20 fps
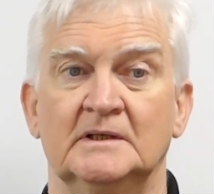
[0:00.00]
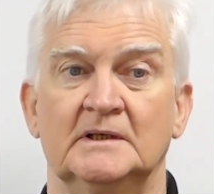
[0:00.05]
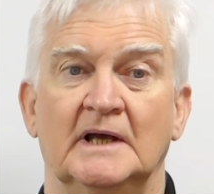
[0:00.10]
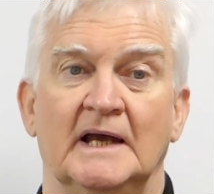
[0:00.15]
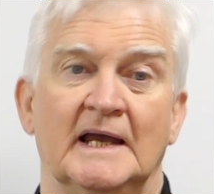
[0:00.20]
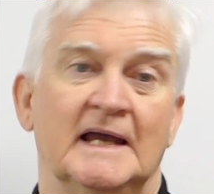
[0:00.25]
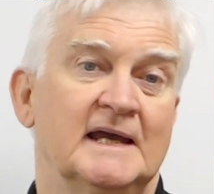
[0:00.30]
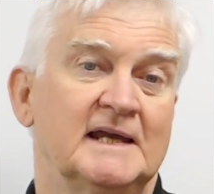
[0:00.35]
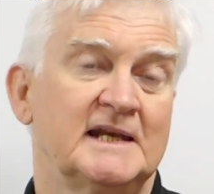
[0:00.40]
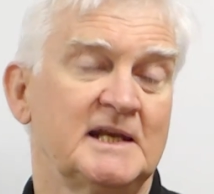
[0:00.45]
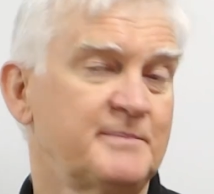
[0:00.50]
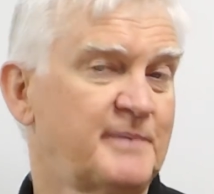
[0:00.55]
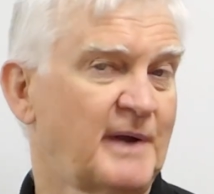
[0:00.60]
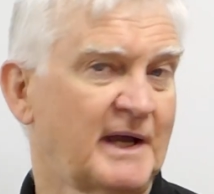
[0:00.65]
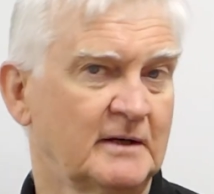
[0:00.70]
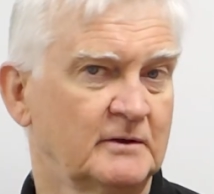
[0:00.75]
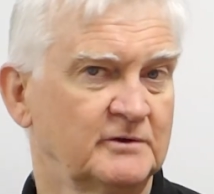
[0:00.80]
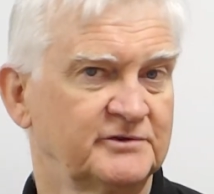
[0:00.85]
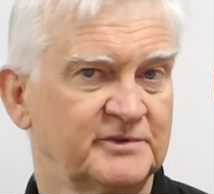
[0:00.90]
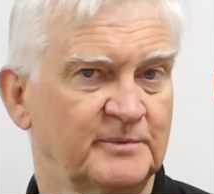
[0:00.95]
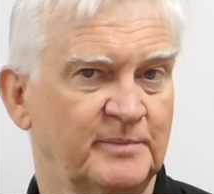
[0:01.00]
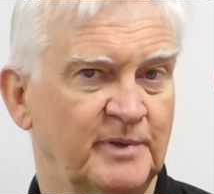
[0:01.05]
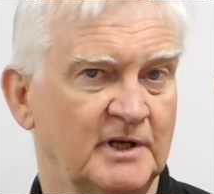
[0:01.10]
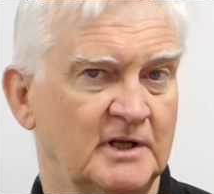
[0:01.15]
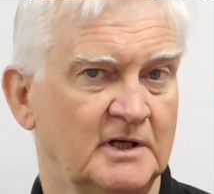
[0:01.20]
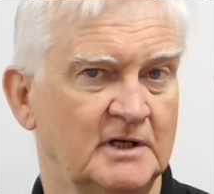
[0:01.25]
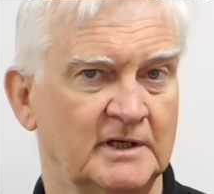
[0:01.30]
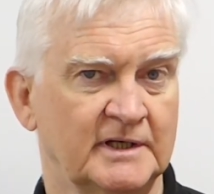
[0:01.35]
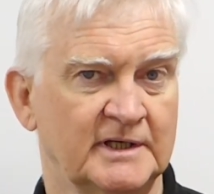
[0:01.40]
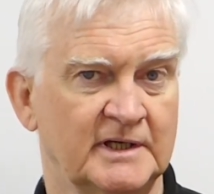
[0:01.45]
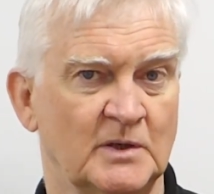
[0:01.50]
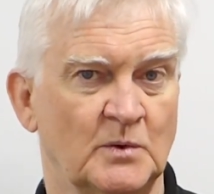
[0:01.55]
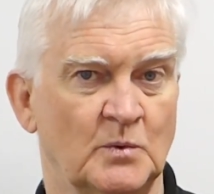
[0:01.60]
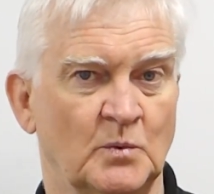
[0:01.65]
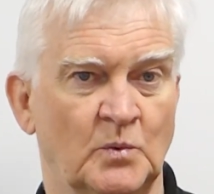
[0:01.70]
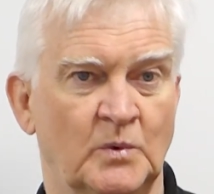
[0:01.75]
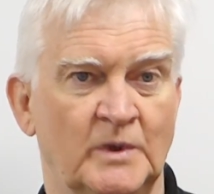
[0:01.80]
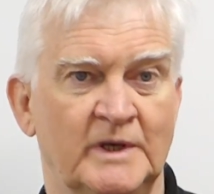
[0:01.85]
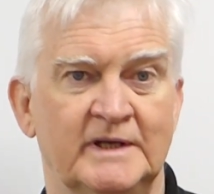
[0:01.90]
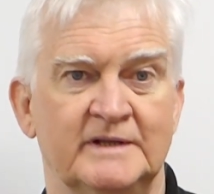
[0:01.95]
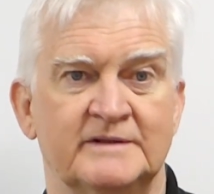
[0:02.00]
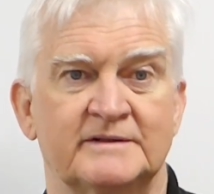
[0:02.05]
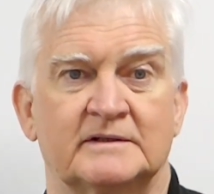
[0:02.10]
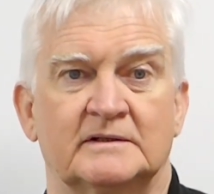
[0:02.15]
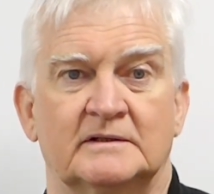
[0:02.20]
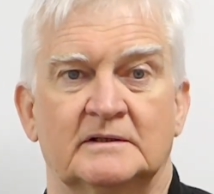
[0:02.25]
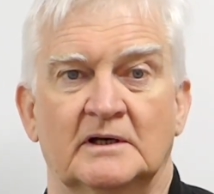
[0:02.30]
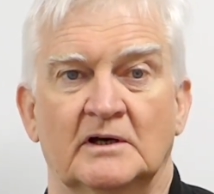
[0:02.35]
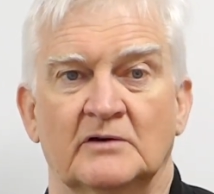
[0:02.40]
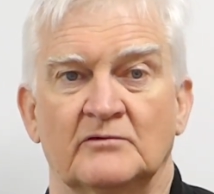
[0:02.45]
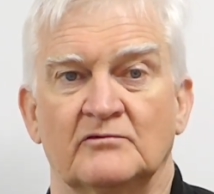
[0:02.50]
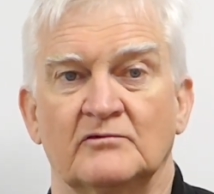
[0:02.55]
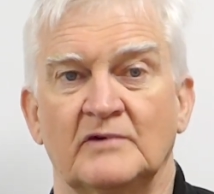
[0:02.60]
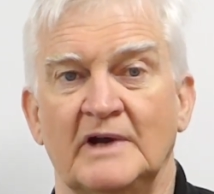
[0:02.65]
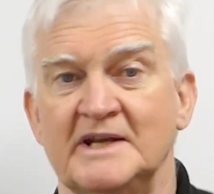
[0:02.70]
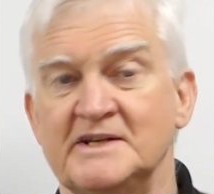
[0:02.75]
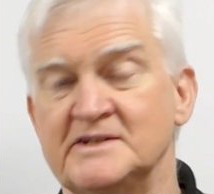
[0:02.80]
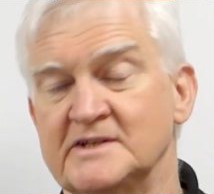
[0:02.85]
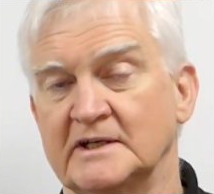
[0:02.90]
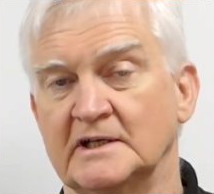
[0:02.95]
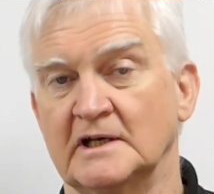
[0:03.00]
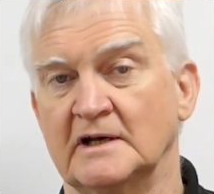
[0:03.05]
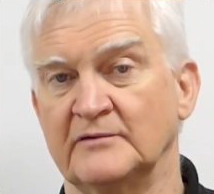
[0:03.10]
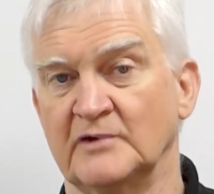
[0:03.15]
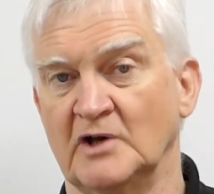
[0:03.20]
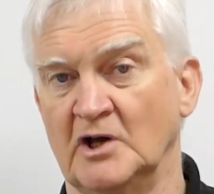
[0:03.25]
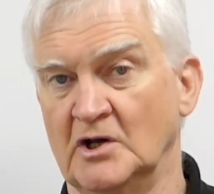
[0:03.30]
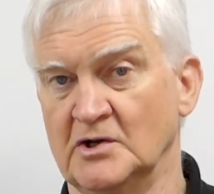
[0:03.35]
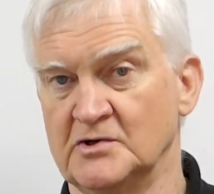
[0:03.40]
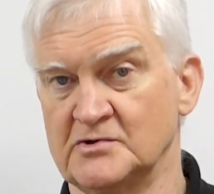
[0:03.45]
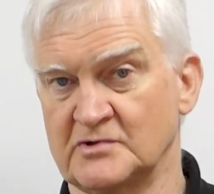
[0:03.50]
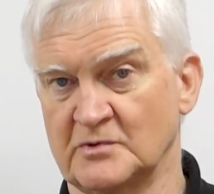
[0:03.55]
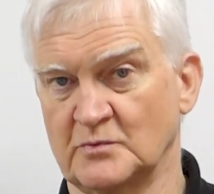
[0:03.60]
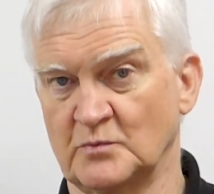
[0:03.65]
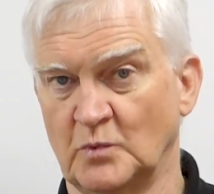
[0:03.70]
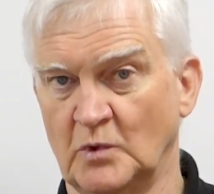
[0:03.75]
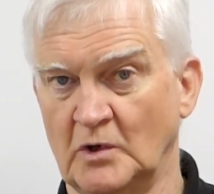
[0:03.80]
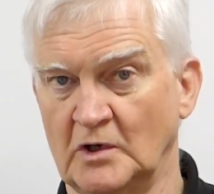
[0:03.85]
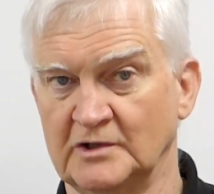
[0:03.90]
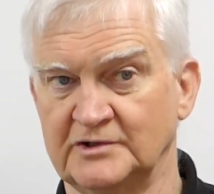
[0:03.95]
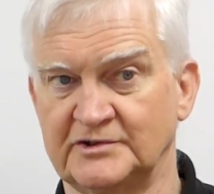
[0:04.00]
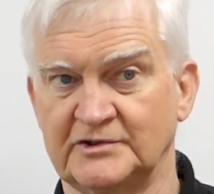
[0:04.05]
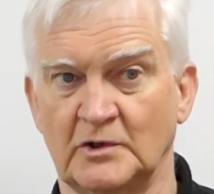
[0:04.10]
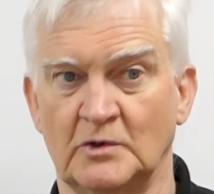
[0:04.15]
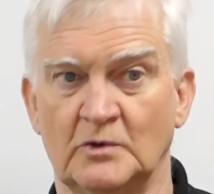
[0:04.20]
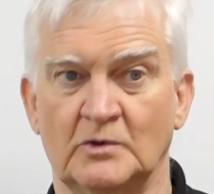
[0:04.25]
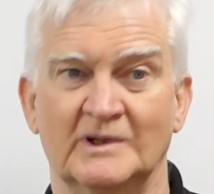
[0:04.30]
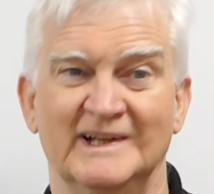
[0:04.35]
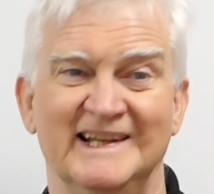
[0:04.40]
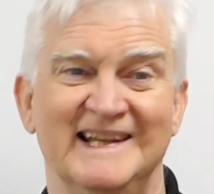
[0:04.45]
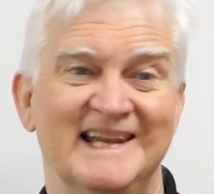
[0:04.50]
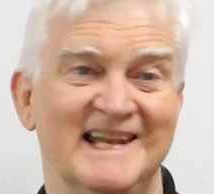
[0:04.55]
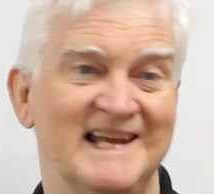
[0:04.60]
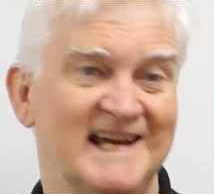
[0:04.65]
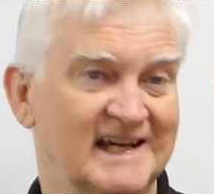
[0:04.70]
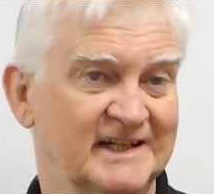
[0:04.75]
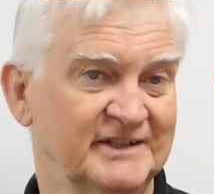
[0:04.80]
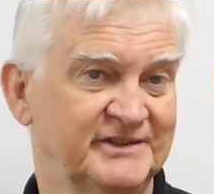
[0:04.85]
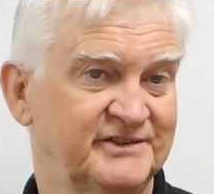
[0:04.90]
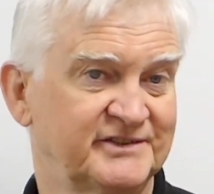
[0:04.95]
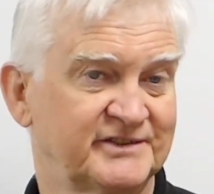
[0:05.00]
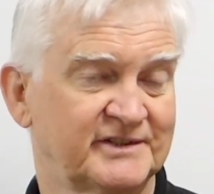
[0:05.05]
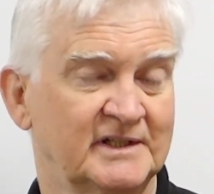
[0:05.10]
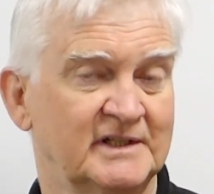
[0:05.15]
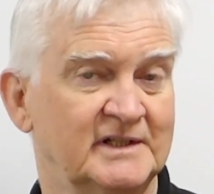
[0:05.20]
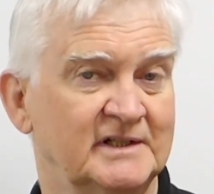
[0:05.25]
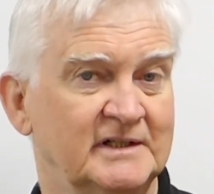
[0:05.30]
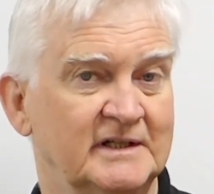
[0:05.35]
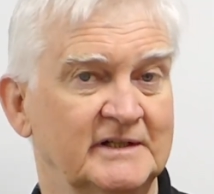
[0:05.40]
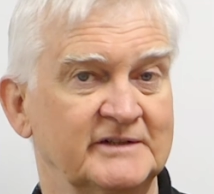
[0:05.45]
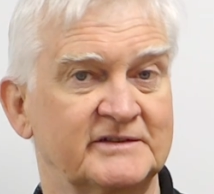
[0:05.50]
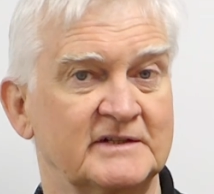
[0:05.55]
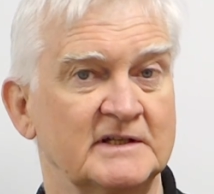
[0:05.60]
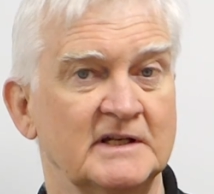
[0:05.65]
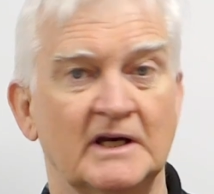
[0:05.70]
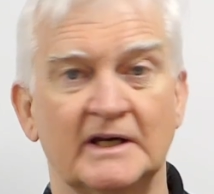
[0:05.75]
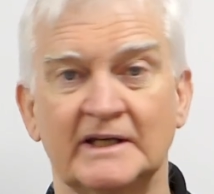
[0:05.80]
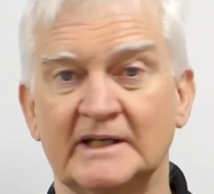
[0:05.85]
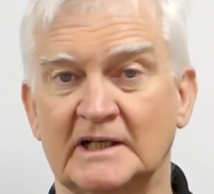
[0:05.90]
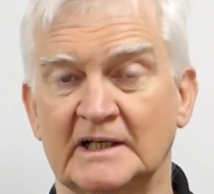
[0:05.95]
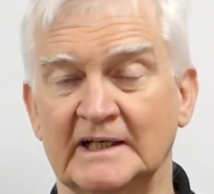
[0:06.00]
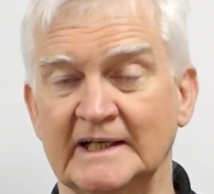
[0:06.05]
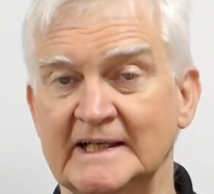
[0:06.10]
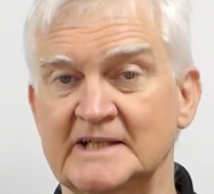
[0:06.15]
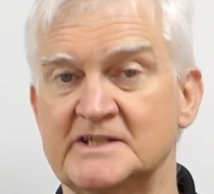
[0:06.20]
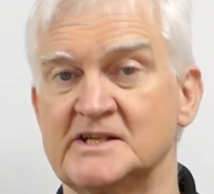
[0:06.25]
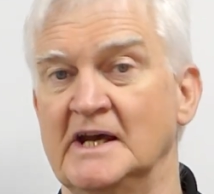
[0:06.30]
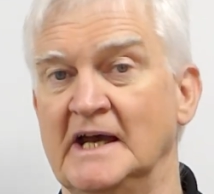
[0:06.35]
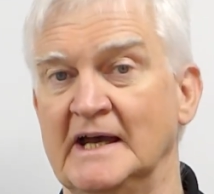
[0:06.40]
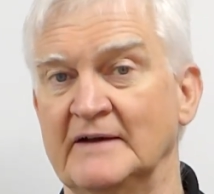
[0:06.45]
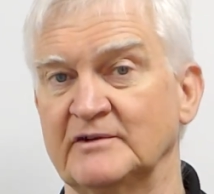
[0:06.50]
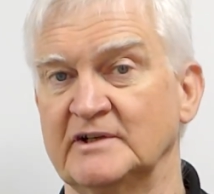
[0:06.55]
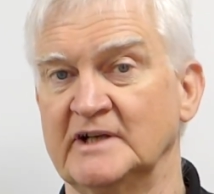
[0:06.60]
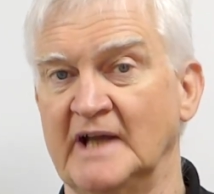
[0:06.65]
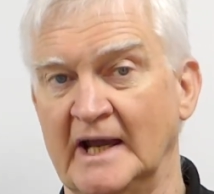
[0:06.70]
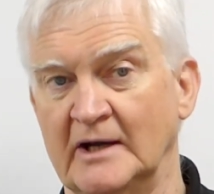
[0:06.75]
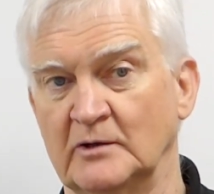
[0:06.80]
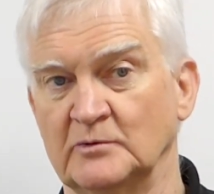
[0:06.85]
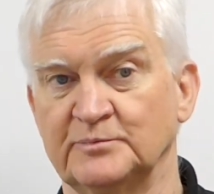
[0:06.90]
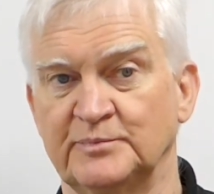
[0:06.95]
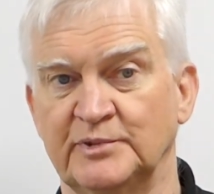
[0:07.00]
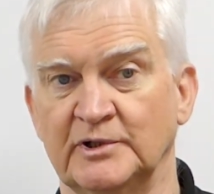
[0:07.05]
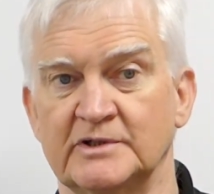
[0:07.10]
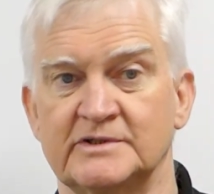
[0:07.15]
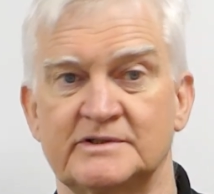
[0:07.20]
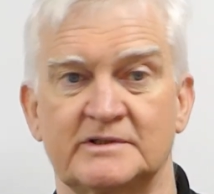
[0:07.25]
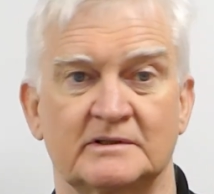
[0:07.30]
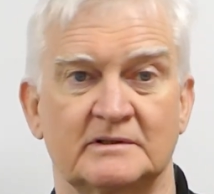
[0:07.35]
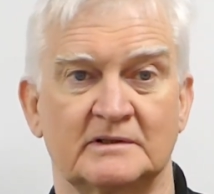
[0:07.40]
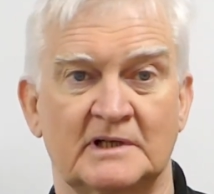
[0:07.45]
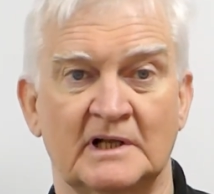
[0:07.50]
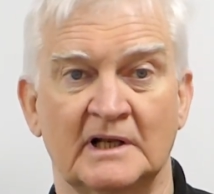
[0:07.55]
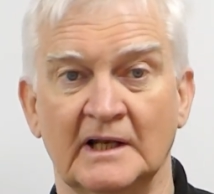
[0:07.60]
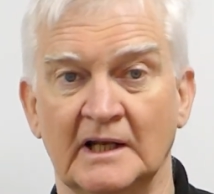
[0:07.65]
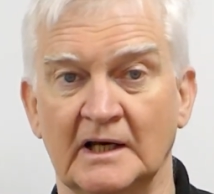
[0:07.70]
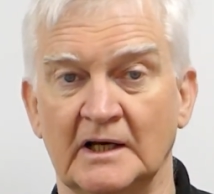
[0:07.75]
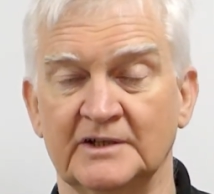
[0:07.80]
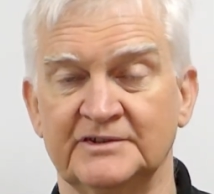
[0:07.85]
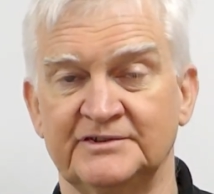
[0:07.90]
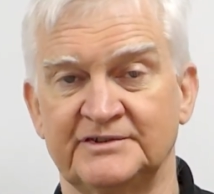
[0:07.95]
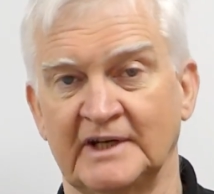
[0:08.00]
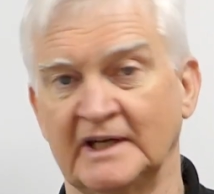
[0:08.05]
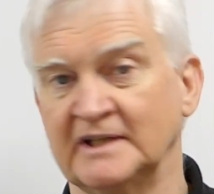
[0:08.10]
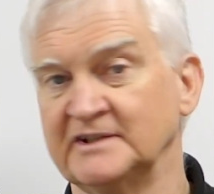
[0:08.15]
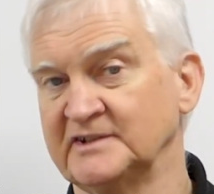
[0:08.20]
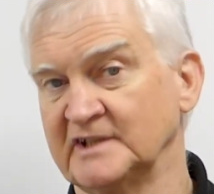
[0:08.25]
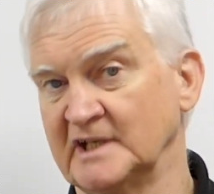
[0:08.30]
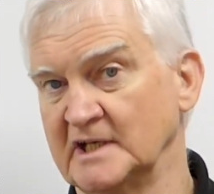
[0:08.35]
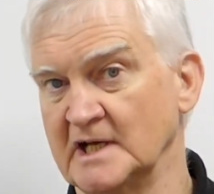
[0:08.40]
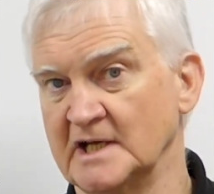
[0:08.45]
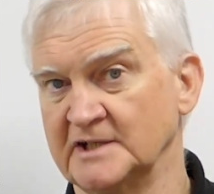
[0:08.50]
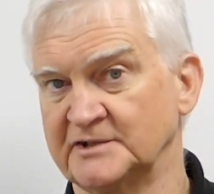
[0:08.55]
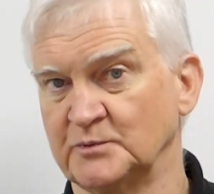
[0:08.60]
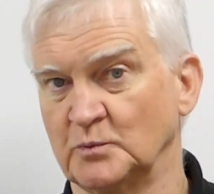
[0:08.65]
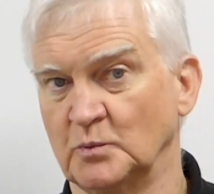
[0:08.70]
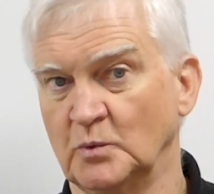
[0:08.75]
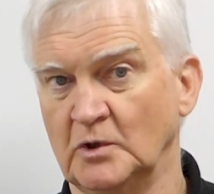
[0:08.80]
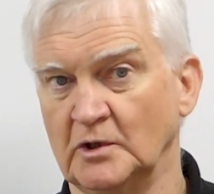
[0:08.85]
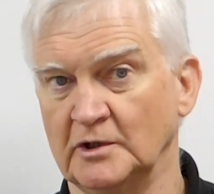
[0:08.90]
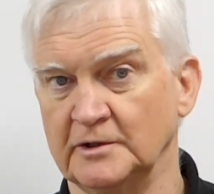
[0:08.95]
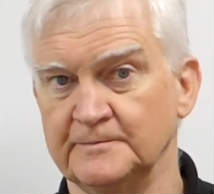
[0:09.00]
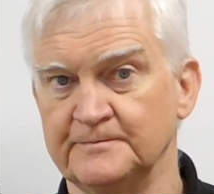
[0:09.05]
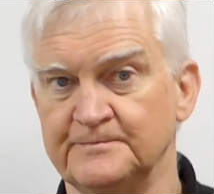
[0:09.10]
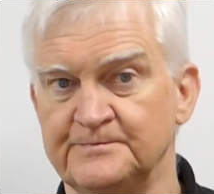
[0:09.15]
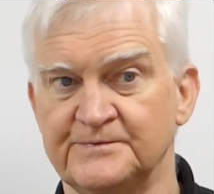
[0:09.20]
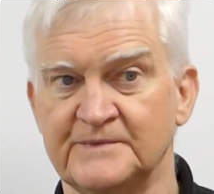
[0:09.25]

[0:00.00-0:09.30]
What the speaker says: Any power supply with a rating of 100 watts or less is likely to have an output classed as ES1.